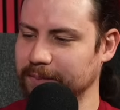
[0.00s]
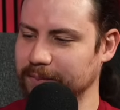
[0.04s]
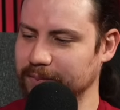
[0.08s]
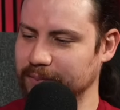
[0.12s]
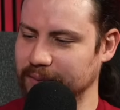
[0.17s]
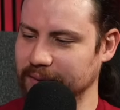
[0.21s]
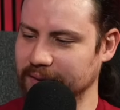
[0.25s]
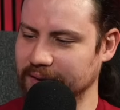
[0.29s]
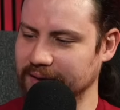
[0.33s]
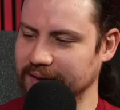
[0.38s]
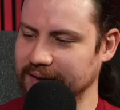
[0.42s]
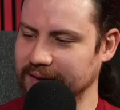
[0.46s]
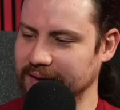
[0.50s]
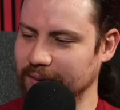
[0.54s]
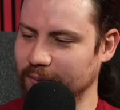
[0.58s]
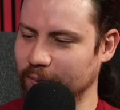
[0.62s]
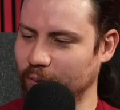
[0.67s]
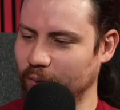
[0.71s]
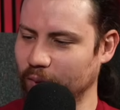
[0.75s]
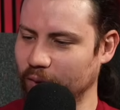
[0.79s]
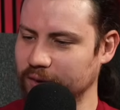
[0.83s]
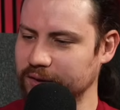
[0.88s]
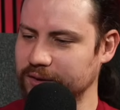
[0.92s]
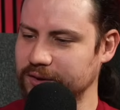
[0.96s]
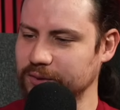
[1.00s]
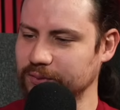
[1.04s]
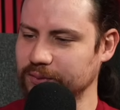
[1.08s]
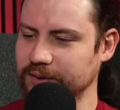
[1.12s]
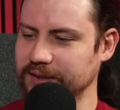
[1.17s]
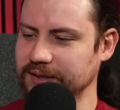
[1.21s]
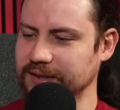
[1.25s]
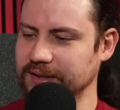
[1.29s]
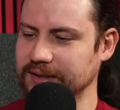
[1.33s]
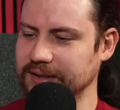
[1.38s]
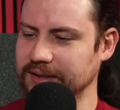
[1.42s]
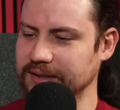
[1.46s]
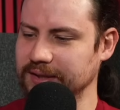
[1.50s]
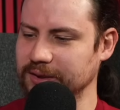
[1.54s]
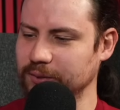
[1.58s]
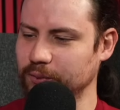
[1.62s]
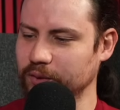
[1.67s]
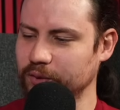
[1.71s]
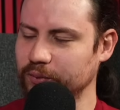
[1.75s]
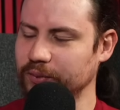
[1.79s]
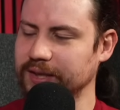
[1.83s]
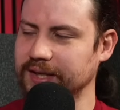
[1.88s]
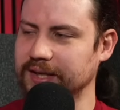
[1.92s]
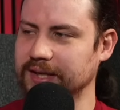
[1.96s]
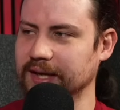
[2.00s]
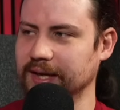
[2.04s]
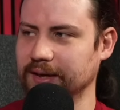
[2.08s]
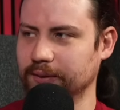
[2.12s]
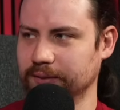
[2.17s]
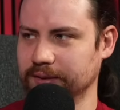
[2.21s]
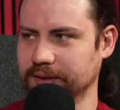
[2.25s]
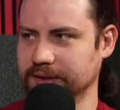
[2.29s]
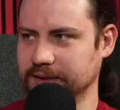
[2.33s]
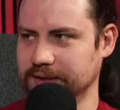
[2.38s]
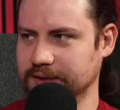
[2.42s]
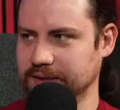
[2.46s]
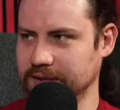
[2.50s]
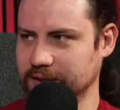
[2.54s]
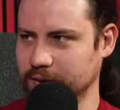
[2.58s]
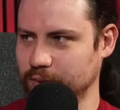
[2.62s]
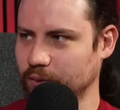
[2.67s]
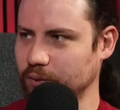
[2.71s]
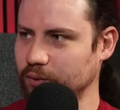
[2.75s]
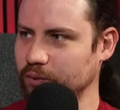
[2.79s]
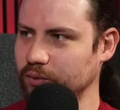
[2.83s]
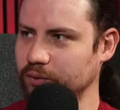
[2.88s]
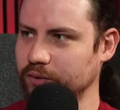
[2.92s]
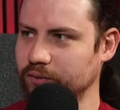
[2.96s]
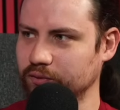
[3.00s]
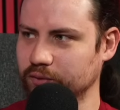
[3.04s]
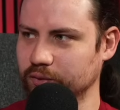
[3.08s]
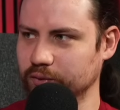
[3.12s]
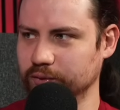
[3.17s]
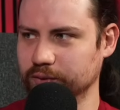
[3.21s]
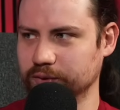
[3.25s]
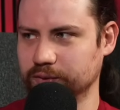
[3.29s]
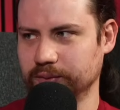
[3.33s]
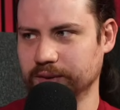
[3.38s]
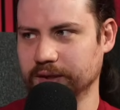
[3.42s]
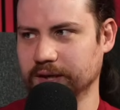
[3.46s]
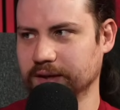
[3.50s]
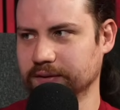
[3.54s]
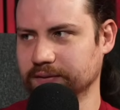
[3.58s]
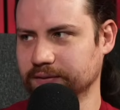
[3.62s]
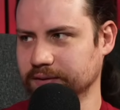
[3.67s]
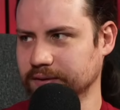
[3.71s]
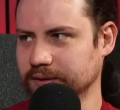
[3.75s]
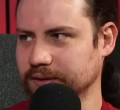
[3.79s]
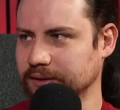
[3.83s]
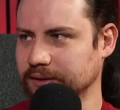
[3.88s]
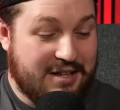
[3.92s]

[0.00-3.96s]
But what do we get with this detachment? What are all the rules we have?